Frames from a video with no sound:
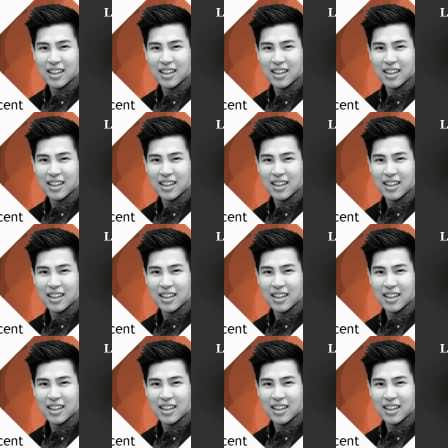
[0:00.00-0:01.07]

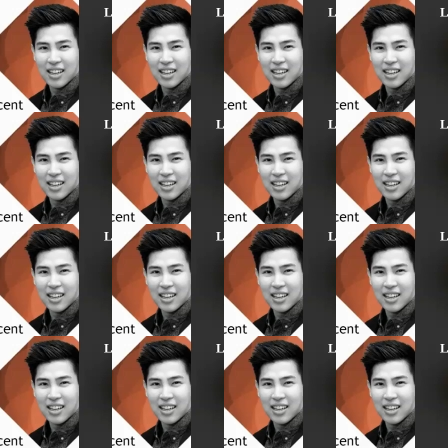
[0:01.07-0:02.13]

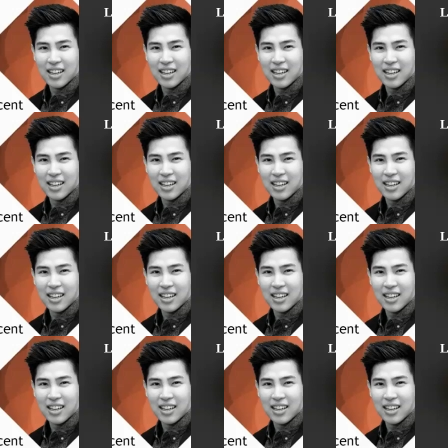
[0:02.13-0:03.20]

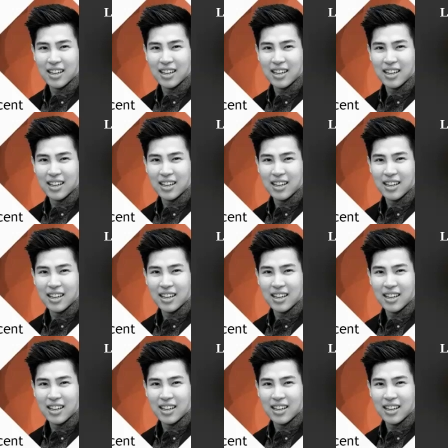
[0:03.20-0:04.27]

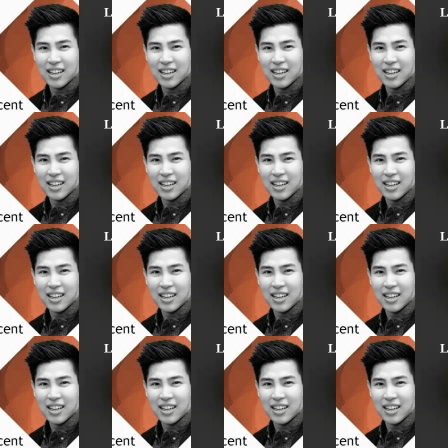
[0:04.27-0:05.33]

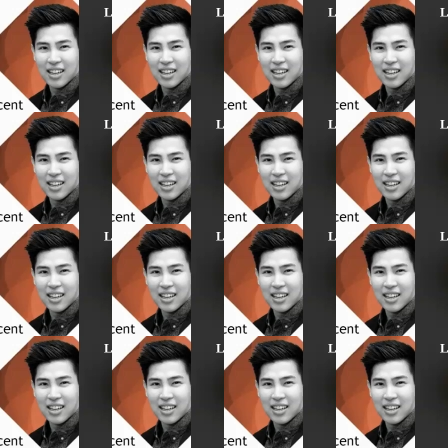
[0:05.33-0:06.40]

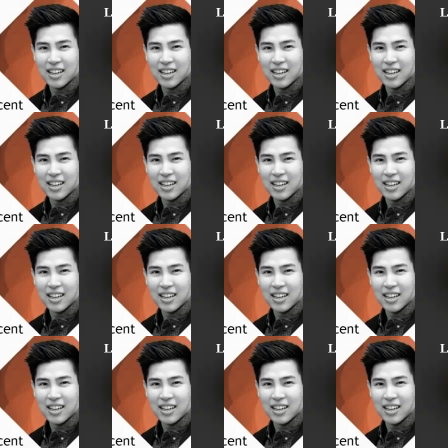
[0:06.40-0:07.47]

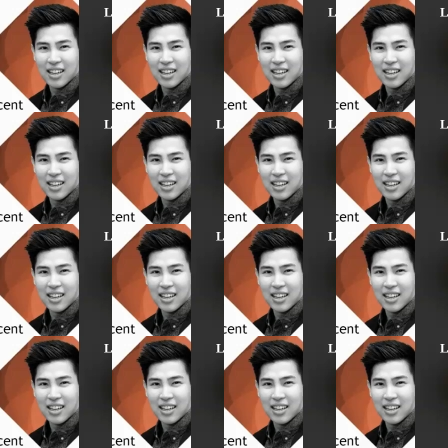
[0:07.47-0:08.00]
The face doesn't move, so there is nothing to read.